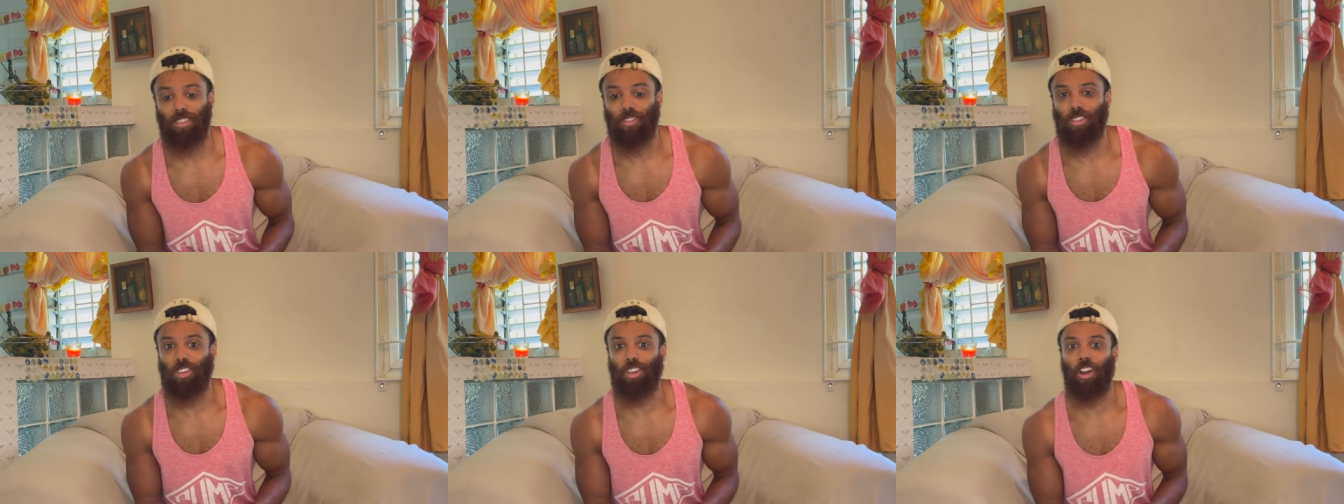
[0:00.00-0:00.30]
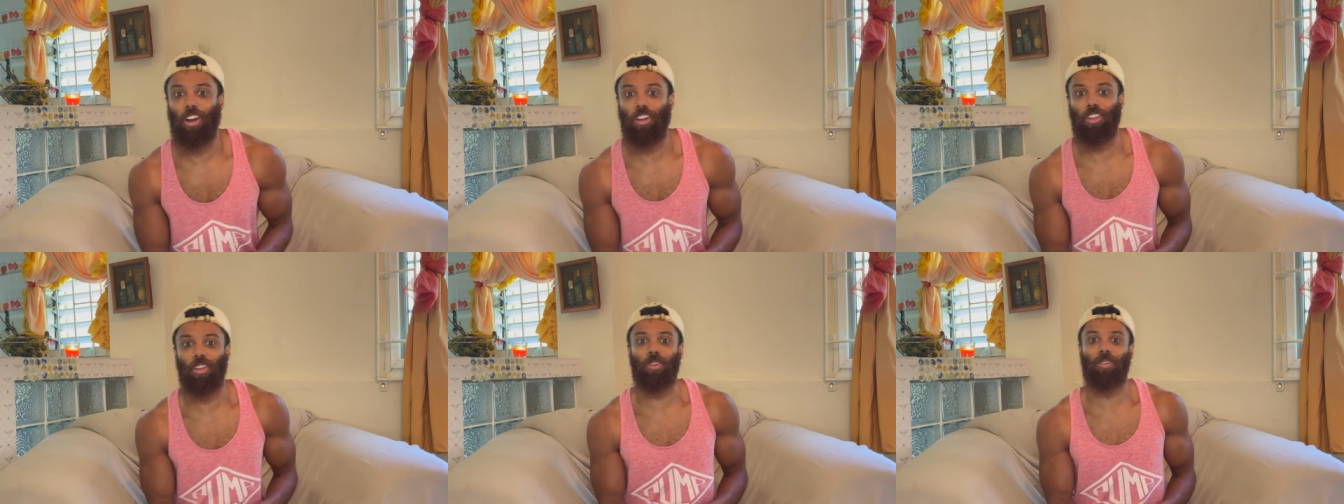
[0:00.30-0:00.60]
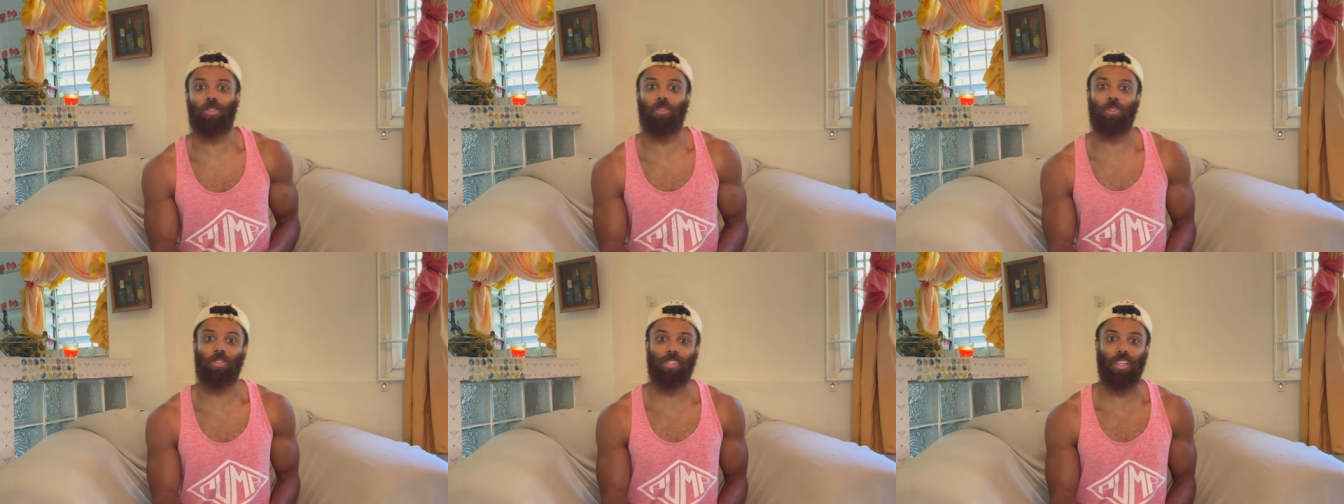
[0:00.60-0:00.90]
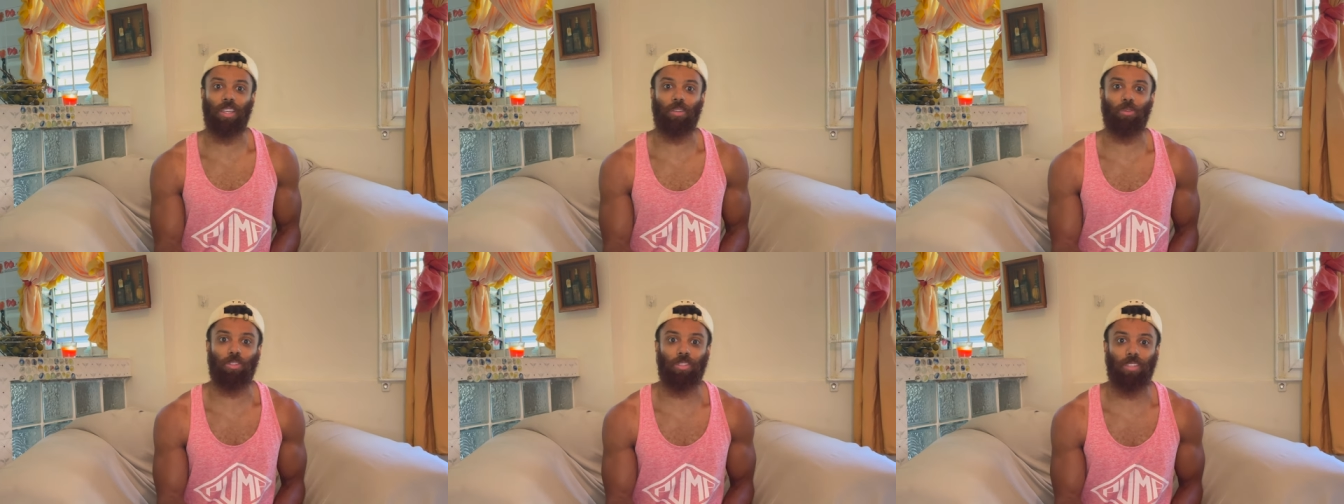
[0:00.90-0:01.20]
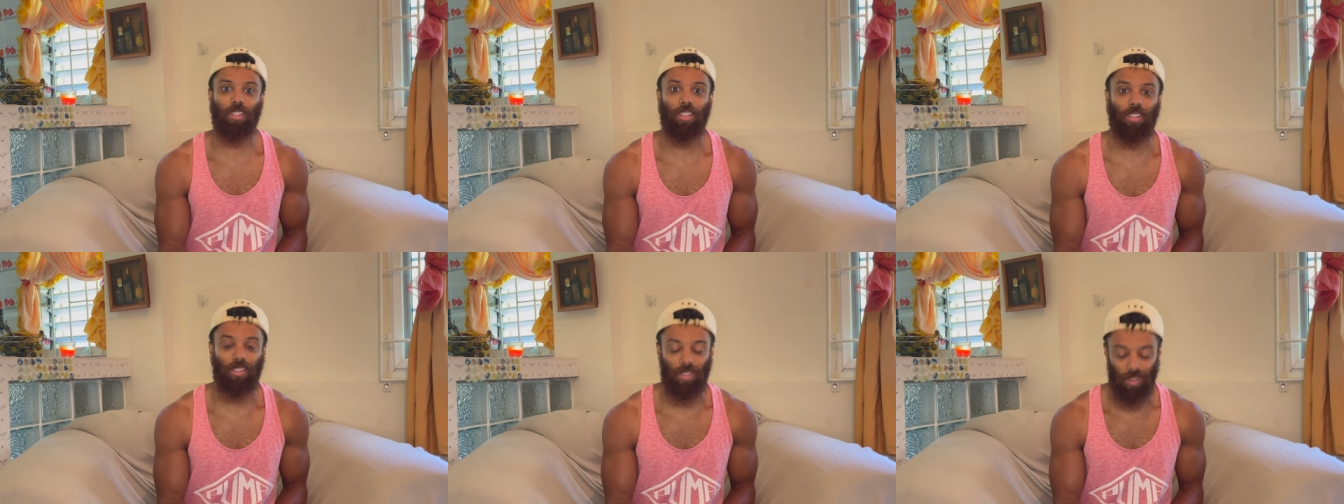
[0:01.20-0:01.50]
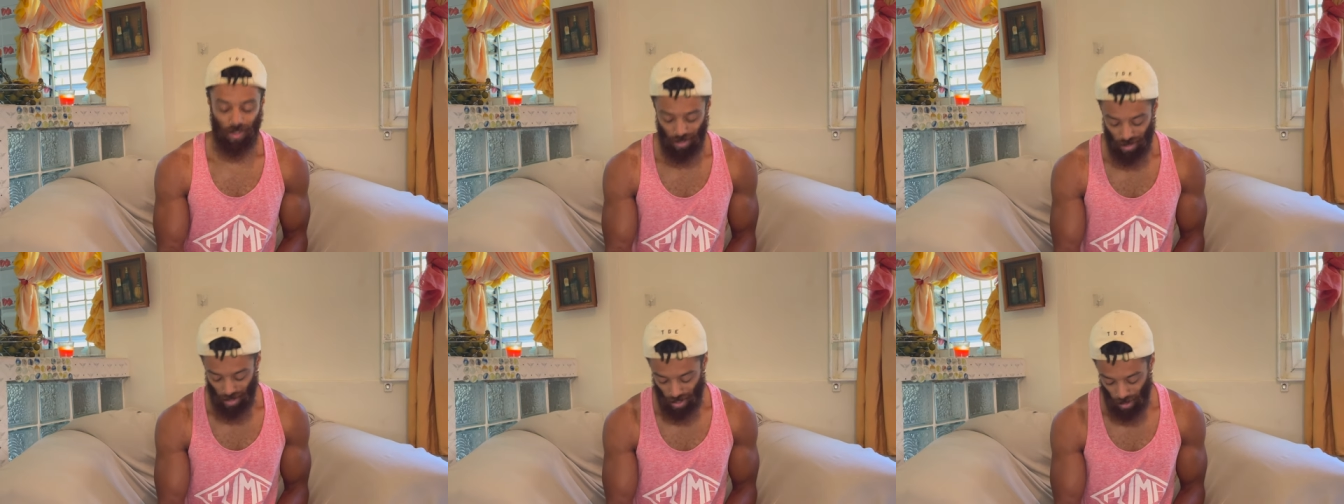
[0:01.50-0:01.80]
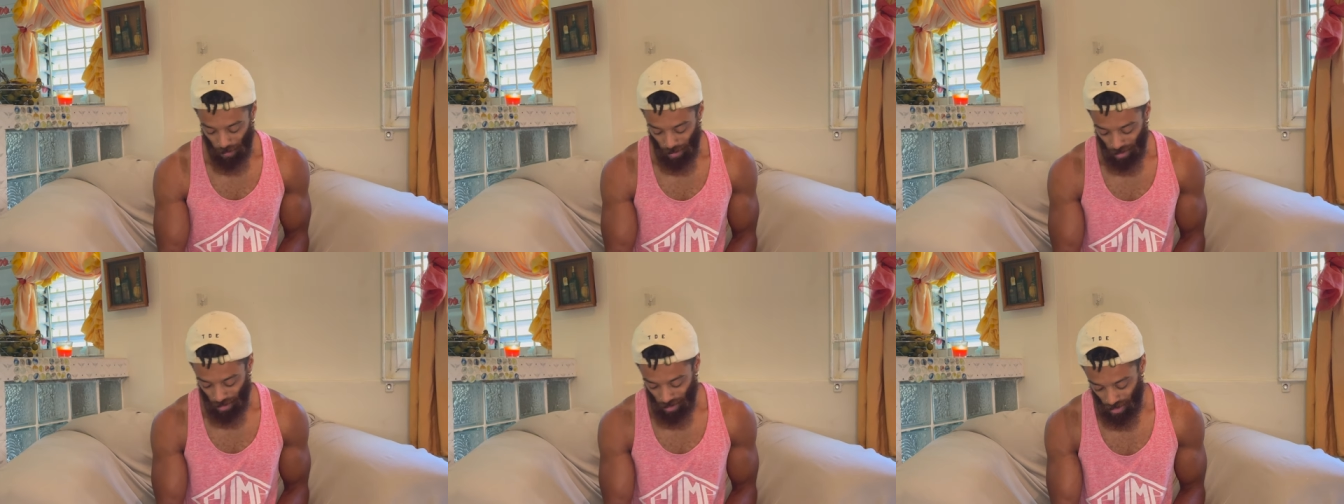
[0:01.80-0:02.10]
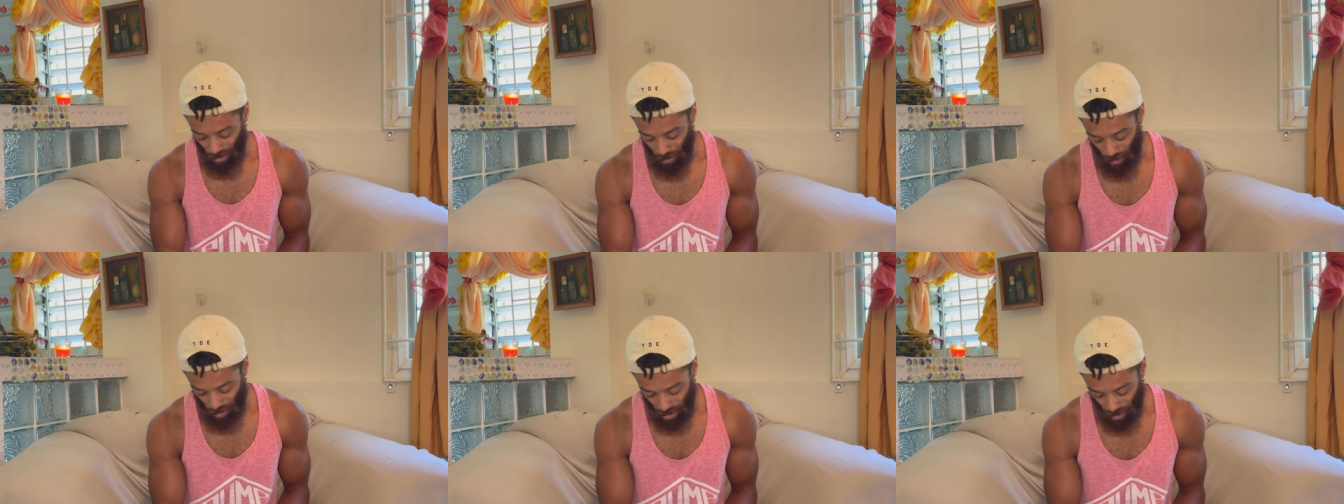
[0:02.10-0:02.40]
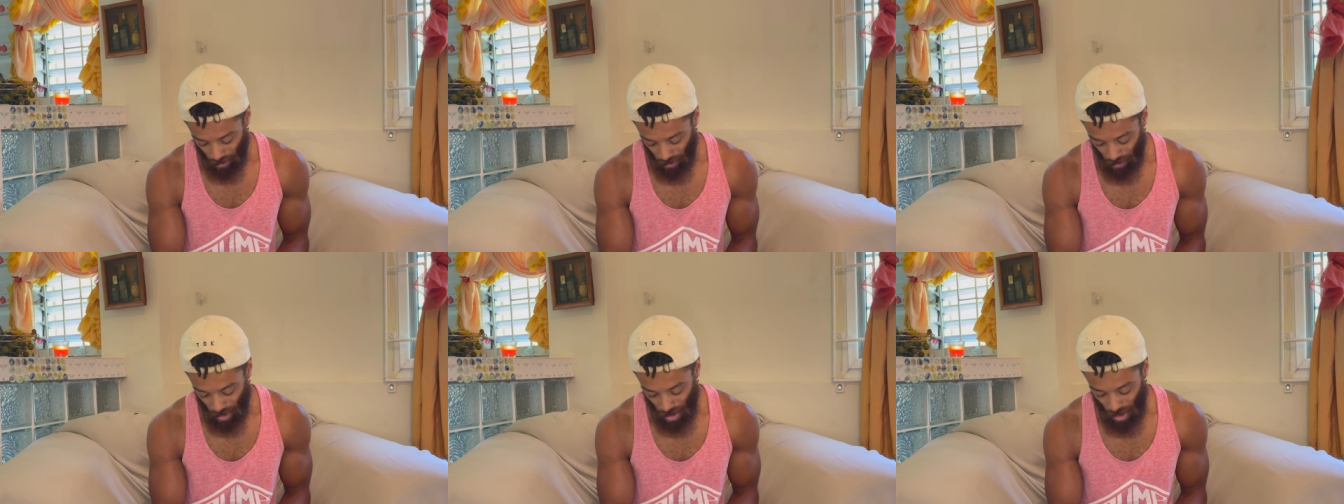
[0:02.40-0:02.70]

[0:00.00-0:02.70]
you all don't save receipts, take pictures of them or something.